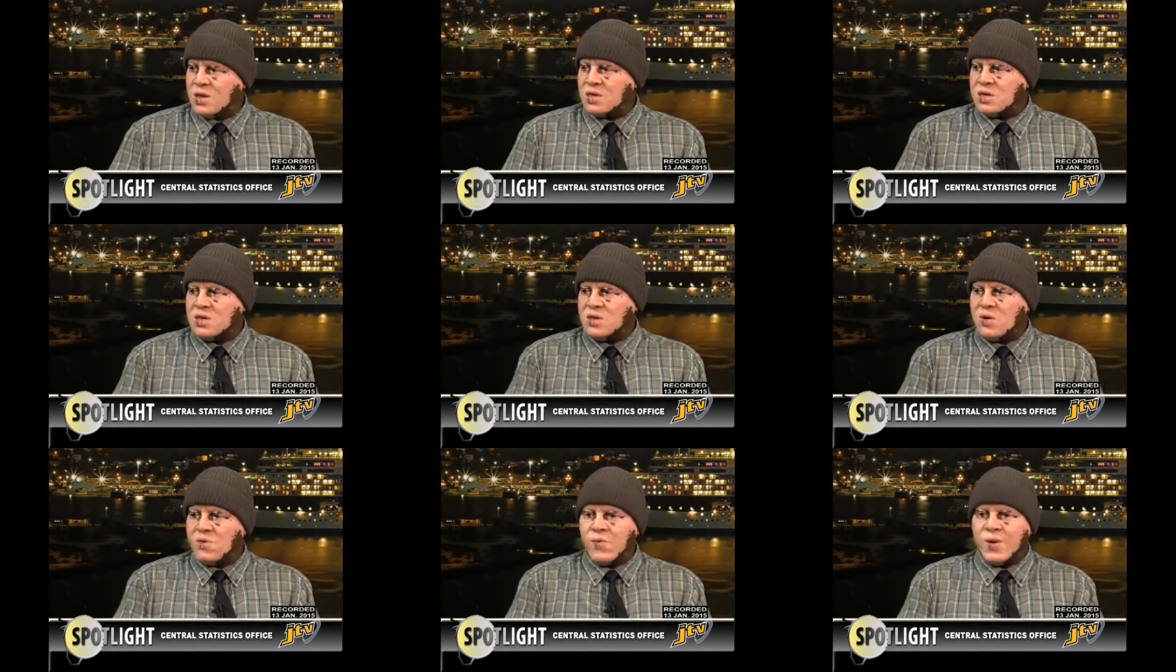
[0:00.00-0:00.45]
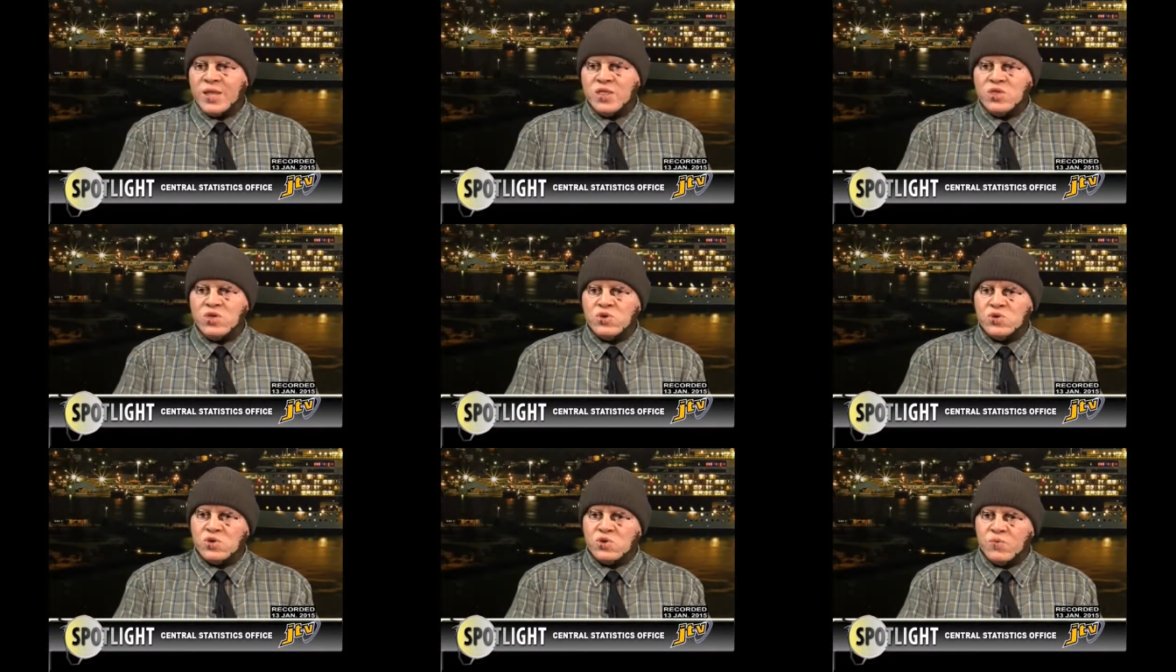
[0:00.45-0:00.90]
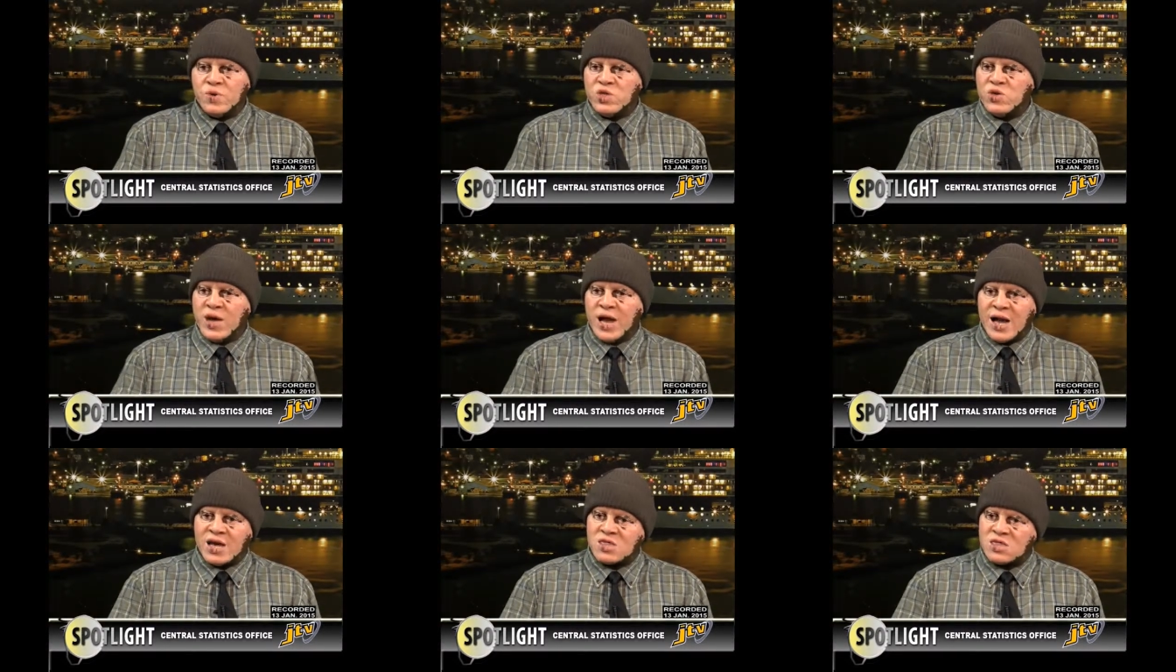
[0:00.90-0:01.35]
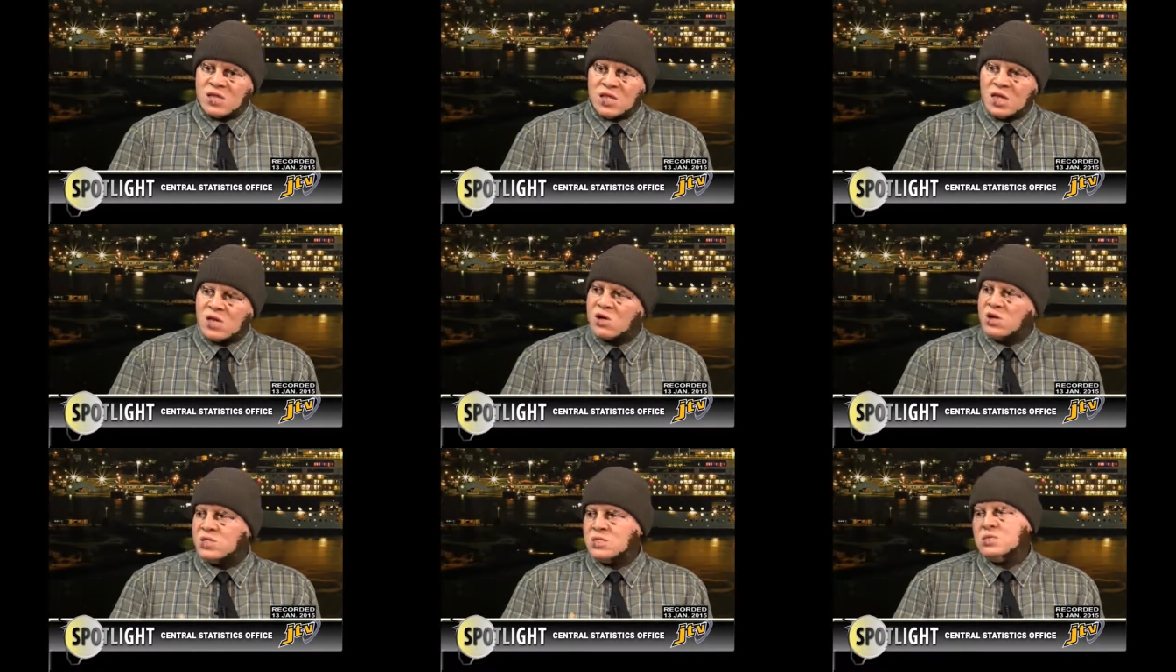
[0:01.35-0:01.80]
you know when you're when you're actually
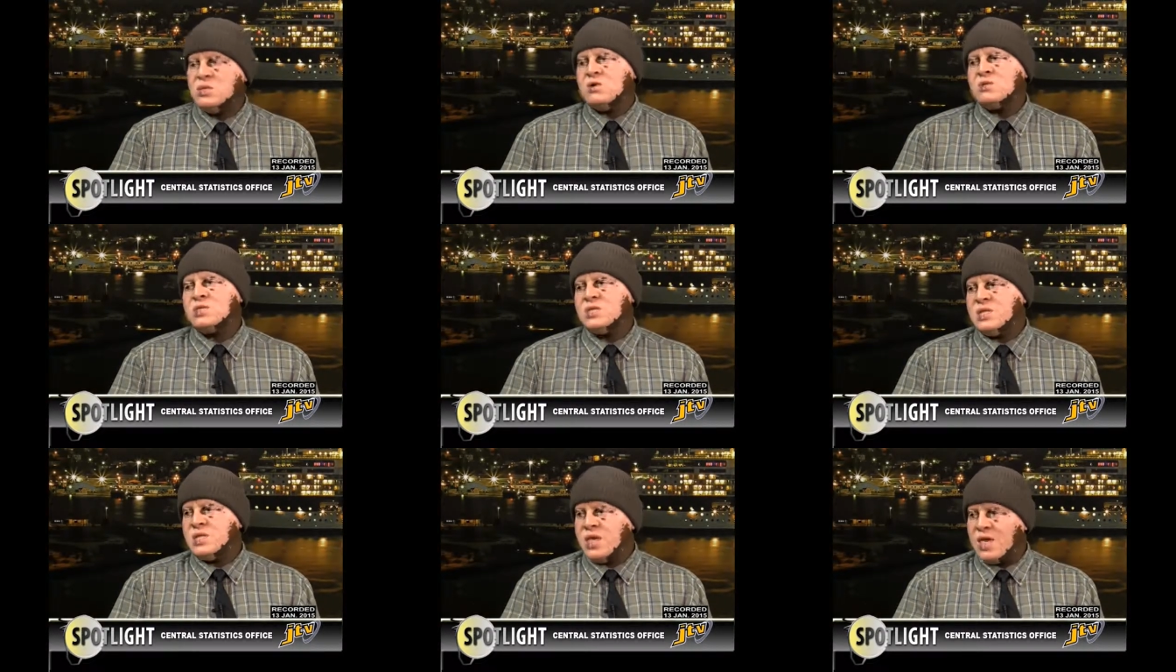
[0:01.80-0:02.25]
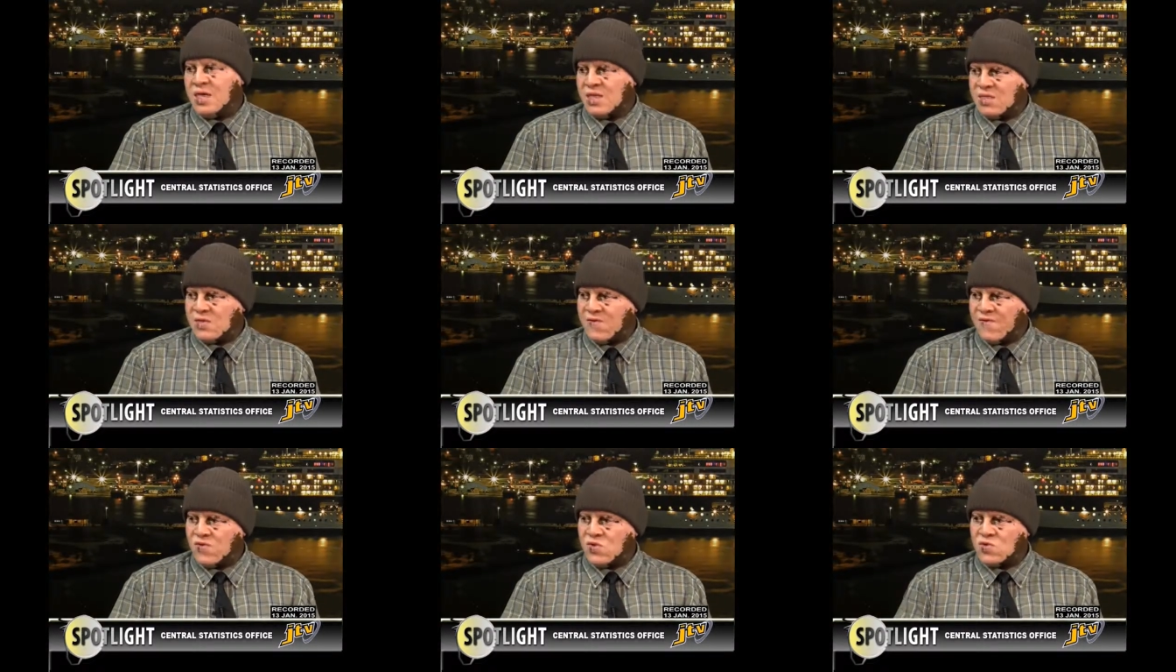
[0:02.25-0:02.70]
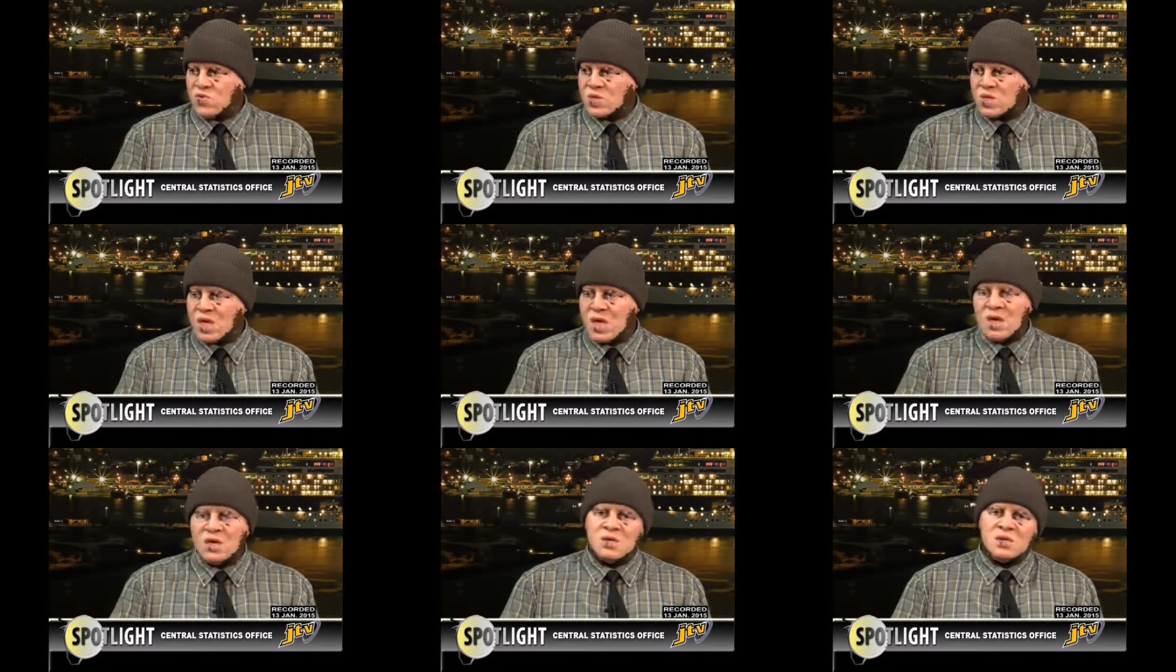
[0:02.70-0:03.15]
conducting the interviews